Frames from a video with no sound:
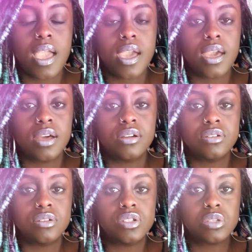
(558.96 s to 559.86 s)

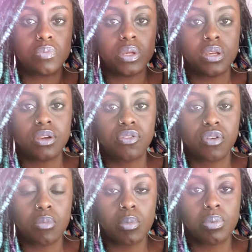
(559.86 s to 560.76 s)
and speak
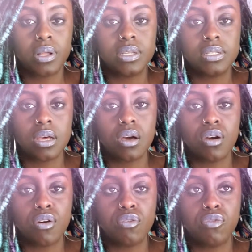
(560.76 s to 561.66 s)
from a place
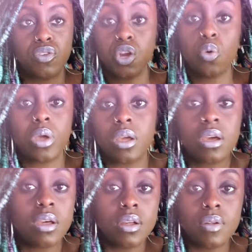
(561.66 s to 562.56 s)
of knowing
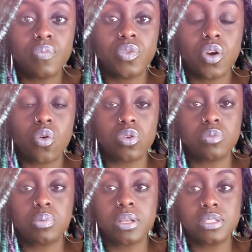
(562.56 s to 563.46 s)
or a
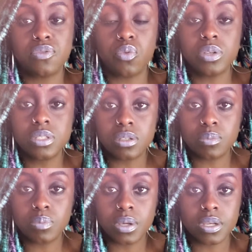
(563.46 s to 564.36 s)
place of
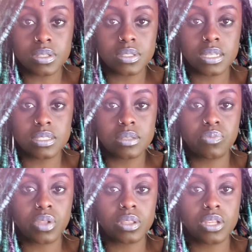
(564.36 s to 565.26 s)
wisdom, because that's
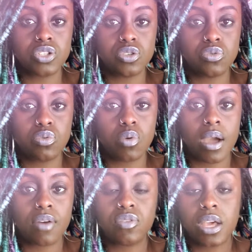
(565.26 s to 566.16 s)
something that you
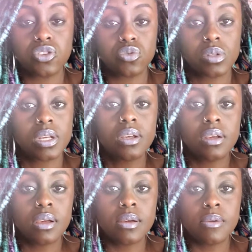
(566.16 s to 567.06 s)
have
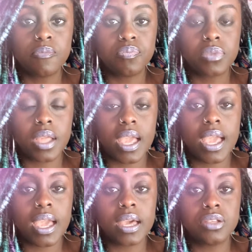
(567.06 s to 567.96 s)
naturally,
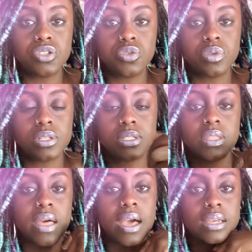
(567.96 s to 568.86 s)
and tune into
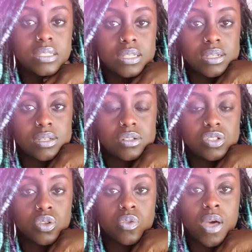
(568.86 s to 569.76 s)
that,
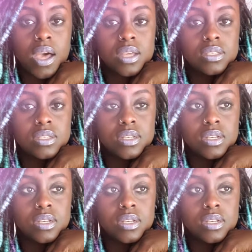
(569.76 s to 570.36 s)
so that